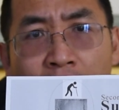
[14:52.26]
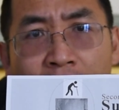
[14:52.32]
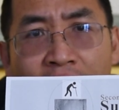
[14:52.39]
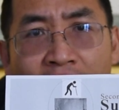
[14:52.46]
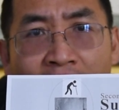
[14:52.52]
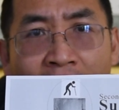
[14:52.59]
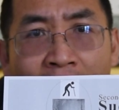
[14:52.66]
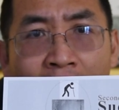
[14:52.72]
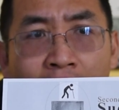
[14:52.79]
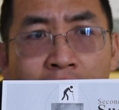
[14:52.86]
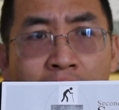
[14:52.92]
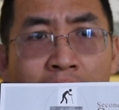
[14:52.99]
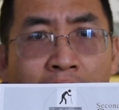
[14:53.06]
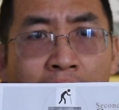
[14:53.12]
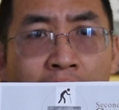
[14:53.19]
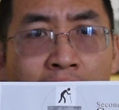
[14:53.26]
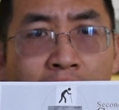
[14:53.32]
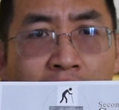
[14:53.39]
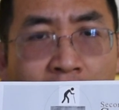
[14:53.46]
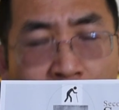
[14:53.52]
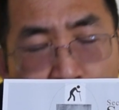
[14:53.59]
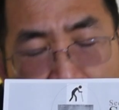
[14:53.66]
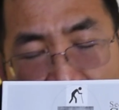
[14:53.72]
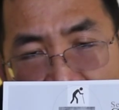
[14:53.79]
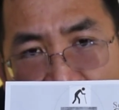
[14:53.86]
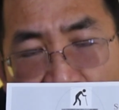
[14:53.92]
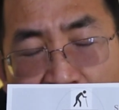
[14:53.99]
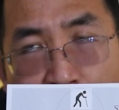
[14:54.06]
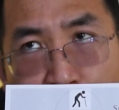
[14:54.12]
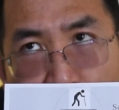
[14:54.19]
can
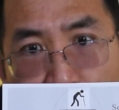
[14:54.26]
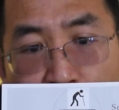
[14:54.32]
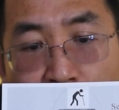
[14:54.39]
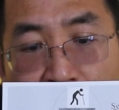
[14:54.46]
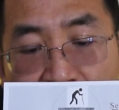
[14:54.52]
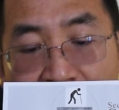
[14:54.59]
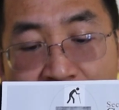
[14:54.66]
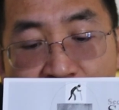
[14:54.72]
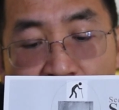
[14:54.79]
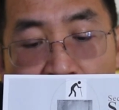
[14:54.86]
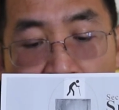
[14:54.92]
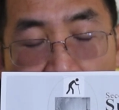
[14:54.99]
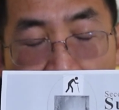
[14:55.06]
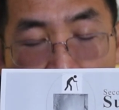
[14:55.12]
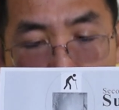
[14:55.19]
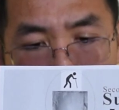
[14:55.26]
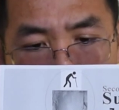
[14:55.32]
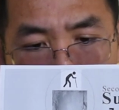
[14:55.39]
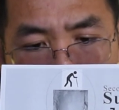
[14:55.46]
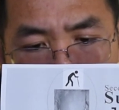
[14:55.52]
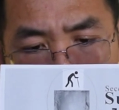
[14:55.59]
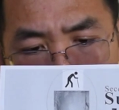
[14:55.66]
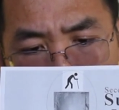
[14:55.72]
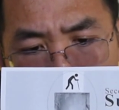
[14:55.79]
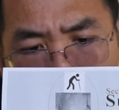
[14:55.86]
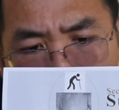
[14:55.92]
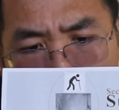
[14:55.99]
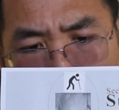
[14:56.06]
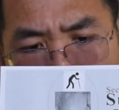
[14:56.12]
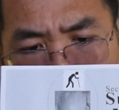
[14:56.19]
completely prove that
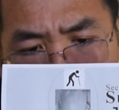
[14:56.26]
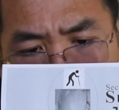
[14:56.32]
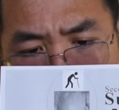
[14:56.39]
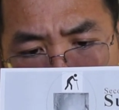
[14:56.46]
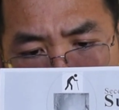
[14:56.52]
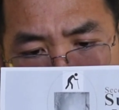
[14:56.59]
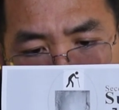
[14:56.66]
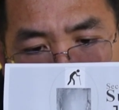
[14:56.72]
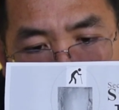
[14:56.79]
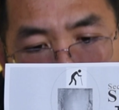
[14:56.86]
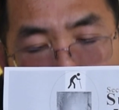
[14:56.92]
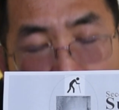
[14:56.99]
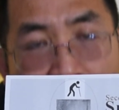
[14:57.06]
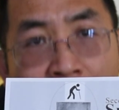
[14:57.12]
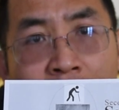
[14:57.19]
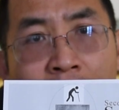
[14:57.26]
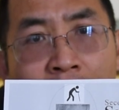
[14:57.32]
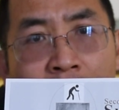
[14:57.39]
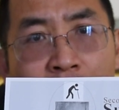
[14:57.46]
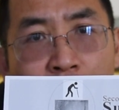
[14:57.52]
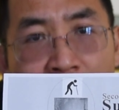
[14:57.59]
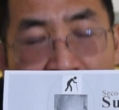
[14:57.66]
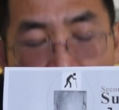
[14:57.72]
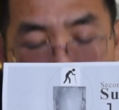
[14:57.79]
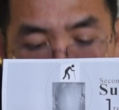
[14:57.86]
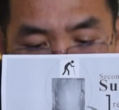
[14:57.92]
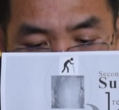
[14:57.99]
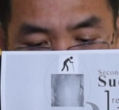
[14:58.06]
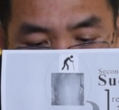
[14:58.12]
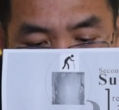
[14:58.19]
animals can
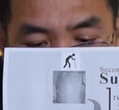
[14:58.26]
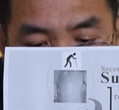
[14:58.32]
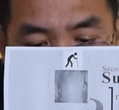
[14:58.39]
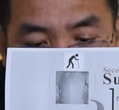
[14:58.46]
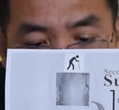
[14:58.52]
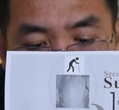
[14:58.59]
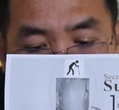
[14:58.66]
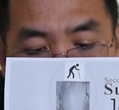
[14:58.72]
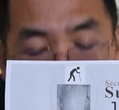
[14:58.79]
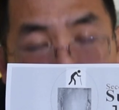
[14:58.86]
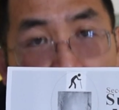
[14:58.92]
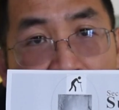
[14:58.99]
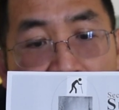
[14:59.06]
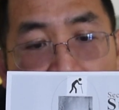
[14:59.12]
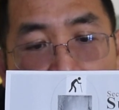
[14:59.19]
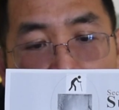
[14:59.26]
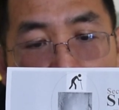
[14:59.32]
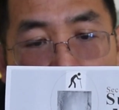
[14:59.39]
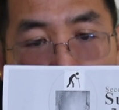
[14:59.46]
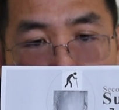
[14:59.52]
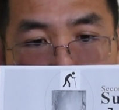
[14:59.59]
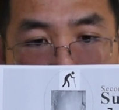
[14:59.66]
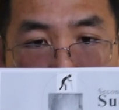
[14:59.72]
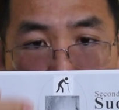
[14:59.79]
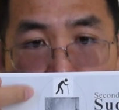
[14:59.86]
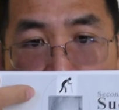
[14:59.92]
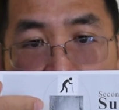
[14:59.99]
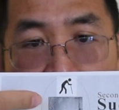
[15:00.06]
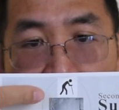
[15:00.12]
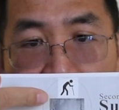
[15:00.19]
reincarnate into human, and
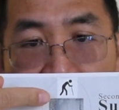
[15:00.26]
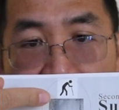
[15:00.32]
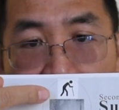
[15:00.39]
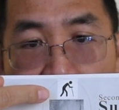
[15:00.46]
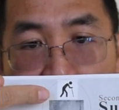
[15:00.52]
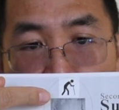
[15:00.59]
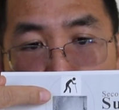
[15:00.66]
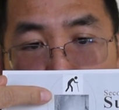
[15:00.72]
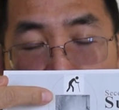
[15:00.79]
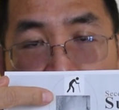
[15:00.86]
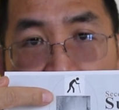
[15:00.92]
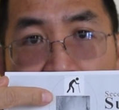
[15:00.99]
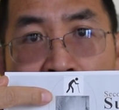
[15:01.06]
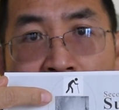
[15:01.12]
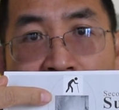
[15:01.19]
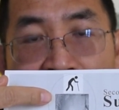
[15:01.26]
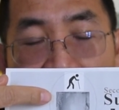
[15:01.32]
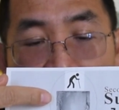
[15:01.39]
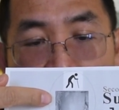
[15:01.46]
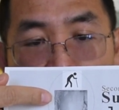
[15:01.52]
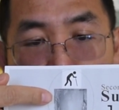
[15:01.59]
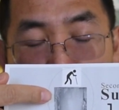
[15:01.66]
human can